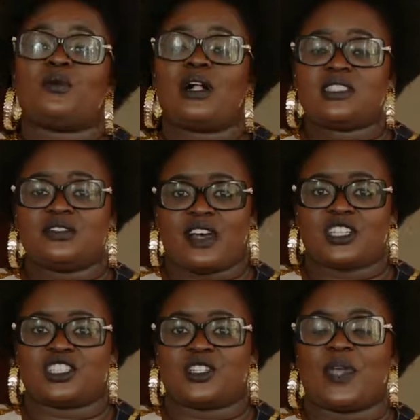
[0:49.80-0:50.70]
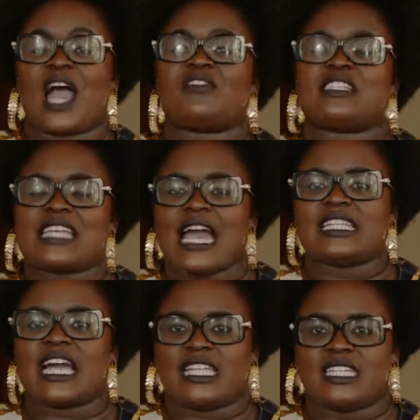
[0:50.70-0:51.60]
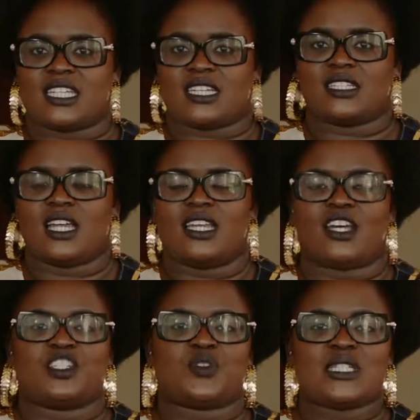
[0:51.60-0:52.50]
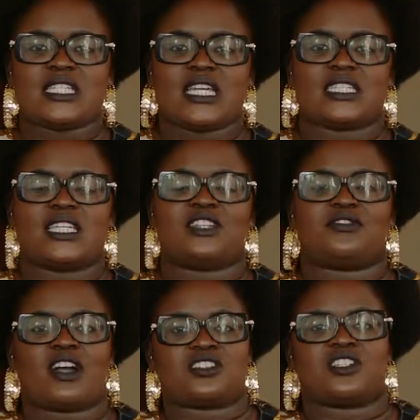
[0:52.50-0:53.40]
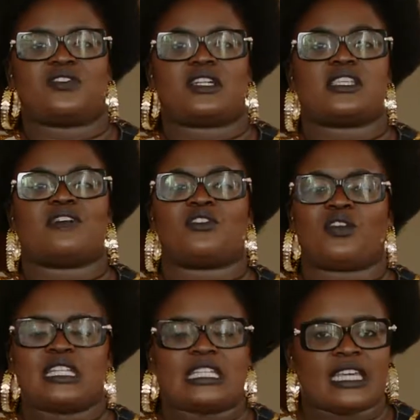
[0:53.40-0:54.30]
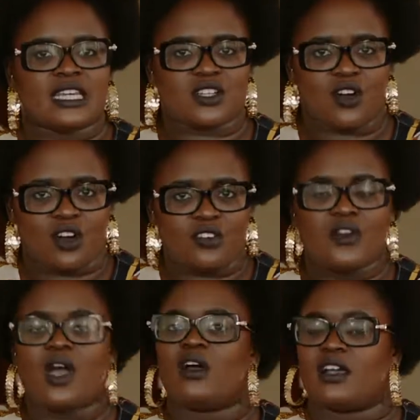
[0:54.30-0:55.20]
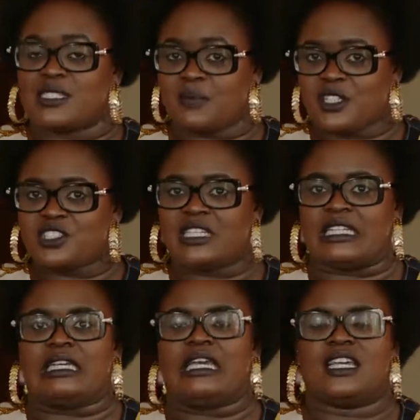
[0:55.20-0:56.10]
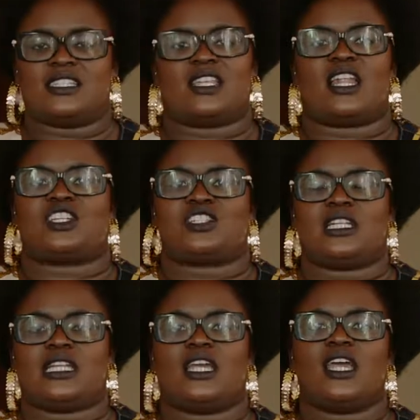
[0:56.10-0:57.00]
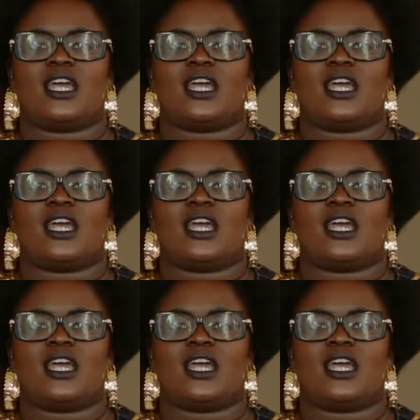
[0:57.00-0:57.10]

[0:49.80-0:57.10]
the world of fashion, we have a style calendar. Now in 2018, fashion events have already kicked off, especially internationally.